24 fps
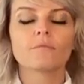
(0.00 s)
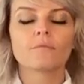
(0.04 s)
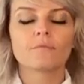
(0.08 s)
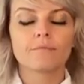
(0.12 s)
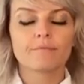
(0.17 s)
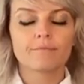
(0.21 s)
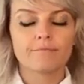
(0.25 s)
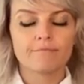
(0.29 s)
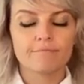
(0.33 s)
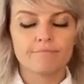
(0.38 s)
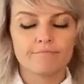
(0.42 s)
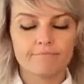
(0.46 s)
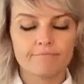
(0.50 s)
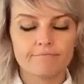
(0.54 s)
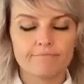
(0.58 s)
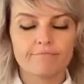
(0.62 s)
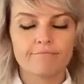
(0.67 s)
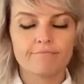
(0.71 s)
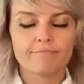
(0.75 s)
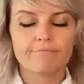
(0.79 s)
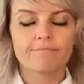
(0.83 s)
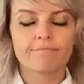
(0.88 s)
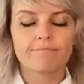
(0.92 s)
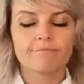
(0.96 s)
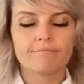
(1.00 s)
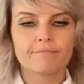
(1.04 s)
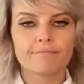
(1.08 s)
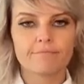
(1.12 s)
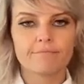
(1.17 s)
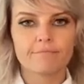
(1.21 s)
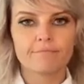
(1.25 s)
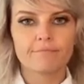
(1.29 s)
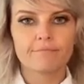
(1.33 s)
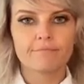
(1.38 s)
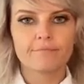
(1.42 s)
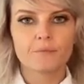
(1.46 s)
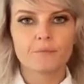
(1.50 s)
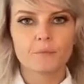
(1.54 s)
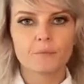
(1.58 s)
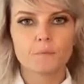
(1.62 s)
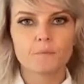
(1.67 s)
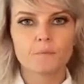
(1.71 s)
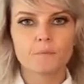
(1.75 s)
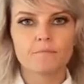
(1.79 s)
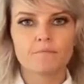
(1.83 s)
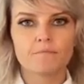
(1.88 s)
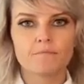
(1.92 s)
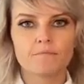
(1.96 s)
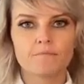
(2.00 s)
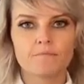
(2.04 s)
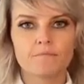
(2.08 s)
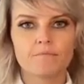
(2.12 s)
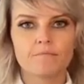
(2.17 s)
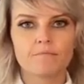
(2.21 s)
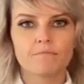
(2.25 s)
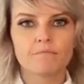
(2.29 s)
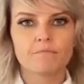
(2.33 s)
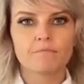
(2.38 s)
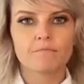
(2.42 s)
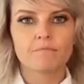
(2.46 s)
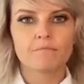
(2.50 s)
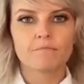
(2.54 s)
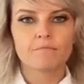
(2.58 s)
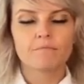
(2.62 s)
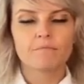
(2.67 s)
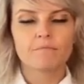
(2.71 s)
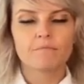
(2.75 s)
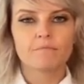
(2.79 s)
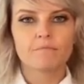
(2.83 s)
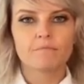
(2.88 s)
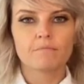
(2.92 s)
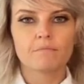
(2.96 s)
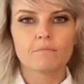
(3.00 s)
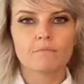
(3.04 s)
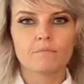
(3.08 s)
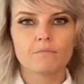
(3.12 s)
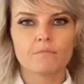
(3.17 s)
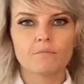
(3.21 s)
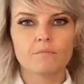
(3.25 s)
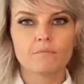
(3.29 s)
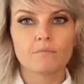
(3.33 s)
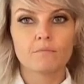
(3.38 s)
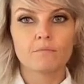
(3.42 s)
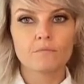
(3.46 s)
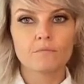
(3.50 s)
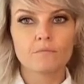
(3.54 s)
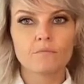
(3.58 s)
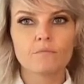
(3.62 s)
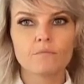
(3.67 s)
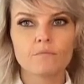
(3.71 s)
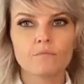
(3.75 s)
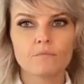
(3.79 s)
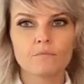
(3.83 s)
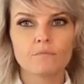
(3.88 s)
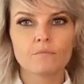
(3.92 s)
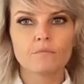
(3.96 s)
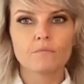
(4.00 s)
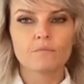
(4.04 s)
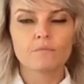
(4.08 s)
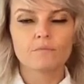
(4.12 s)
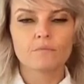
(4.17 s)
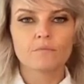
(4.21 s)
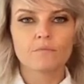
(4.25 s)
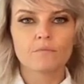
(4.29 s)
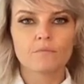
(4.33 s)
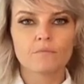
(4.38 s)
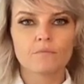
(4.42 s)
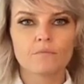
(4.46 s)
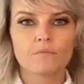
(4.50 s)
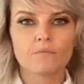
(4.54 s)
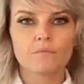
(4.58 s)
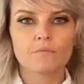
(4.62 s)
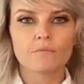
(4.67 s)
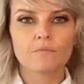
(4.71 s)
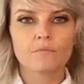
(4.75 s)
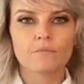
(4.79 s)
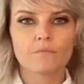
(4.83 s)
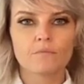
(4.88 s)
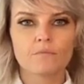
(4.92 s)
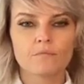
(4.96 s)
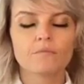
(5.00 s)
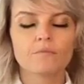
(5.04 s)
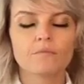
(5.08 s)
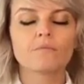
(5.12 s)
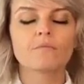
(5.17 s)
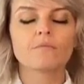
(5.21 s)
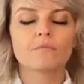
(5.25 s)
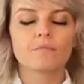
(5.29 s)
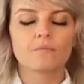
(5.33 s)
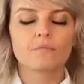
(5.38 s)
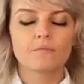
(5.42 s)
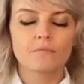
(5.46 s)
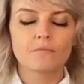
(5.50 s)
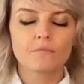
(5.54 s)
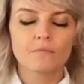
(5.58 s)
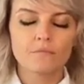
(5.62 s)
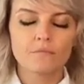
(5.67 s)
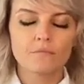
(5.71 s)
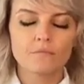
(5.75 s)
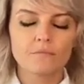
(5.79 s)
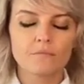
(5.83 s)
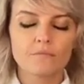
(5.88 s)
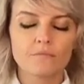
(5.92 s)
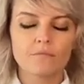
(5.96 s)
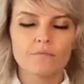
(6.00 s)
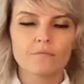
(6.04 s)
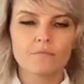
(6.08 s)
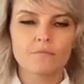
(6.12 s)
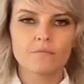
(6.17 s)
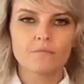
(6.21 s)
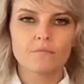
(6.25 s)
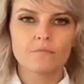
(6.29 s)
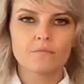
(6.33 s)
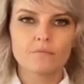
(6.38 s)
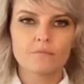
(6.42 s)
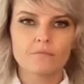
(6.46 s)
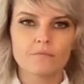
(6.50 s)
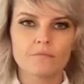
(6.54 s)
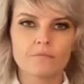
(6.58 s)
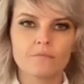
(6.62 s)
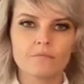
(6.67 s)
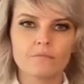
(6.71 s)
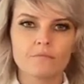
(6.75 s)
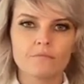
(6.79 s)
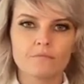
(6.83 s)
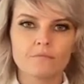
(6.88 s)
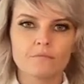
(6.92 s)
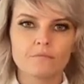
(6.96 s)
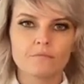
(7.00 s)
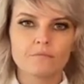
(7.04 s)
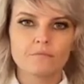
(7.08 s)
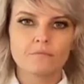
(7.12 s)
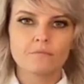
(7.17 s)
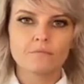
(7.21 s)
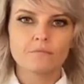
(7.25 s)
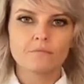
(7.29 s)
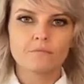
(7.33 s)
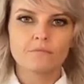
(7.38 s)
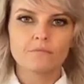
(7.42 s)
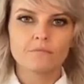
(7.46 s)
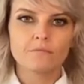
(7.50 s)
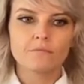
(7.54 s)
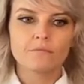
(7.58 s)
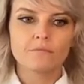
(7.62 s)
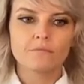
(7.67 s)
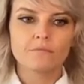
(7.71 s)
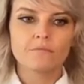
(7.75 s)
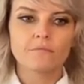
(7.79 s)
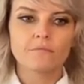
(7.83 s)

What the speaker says: The person shown says nothing.